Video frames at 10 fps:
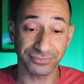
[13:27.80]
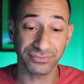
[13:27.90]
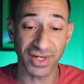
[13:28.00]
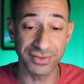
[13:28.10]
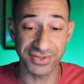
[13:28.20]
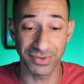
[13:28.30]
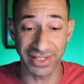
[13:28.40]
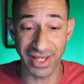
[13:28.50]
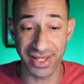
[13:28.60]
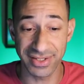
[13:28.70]
So
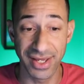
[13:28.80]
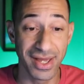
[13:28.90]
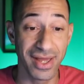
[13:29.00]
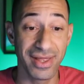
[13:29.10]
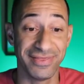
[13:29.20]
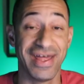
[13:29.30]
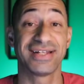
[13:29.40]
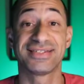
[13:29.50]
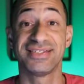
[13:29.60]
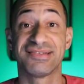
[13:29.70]
again, that's
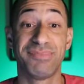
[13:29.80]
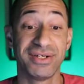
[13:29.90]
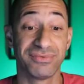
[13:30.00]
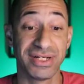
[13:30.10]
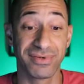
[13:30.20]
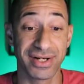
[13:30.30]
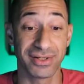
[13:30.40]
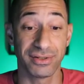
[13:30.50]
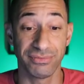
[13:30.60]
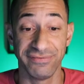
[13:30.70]
the
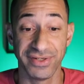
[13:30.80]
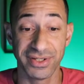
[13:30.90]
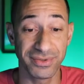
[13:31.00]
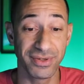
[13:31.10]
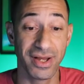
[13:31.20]
SpinRewriter review.